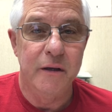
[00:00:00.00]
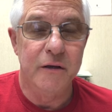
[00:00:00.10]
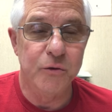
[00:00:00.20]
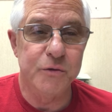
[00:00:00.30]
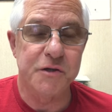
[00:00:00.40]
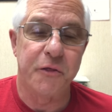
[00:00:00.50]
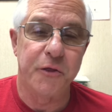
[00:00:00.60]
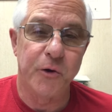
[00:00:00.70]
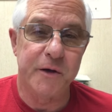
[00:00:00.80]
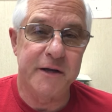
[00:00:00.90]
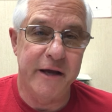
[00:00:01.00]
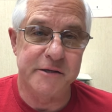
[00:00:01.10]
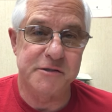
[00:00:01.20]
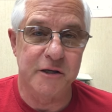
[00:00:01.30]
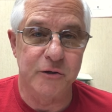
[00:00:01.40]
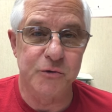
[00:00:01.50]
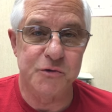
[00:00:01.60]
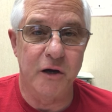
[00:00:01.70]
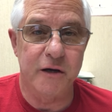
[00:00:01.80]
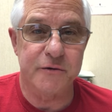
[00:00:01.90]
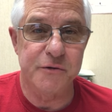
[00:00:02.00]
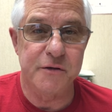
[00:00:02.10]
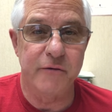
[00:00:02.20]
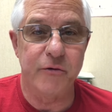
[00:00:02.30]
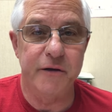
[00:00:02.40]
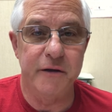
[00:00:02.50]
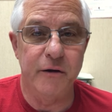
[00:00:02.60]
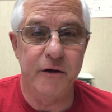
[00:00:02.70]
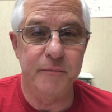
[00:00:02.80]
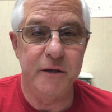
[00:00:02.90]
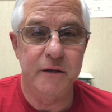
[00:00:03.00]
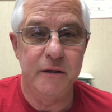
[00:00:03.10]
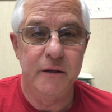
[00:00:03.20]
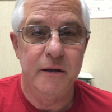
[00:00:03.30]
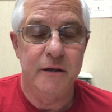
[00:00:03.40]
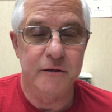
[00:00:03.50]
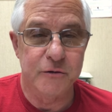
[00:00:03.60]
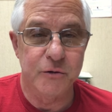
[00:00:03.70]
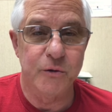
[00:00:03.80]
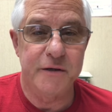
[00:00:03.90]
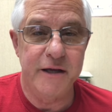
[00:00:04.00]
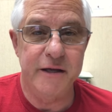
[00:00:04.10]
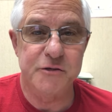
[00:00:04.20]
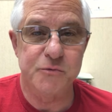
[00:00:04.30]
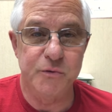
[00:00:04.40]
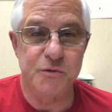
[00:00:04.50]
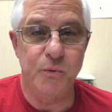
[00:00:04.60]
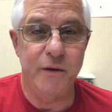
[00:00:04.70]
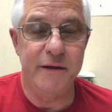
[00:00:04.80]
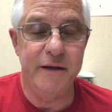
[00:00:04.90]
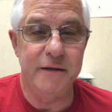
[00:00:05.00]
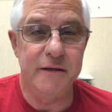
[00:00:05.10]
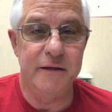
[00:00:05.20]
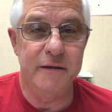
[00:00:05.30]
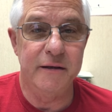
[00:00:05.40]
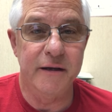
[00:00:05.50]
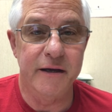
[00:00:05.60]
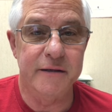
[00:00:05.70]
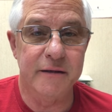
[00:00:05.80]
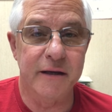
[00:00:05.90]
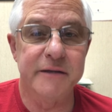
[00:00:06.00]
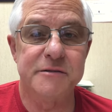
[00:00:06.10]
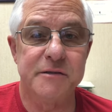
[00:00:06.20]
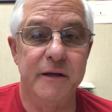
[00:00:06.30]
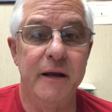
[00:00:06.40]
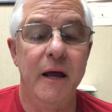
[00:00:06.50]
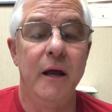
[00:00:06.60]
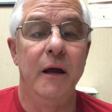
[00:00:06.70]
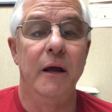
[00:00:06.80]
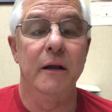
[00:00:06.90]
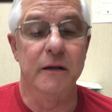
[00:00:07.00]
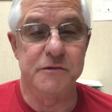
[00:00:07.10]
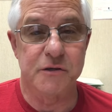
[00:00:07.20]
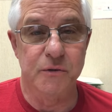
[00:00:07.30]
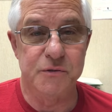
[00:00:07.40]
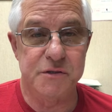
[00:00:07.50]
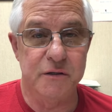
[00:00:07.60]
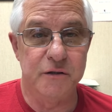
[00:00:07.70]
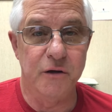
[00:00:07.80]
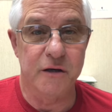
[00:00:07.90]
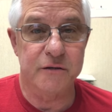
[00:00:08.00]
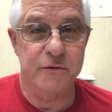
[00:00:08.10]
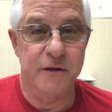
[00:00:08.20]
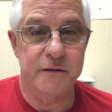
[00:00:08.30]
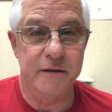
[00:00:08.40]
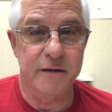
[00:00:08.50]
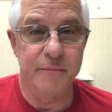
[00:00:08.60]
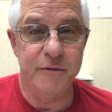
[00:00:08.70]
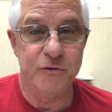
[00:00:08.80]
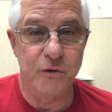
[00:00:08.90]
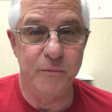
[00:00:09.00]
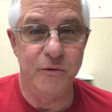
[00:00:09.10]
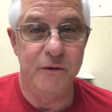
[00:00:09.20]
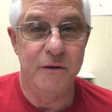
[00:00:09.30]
There was a third test that those doctors never did on me. The third test was the one they did the night that I said, let's go see the doctor. I think I'm in trouble.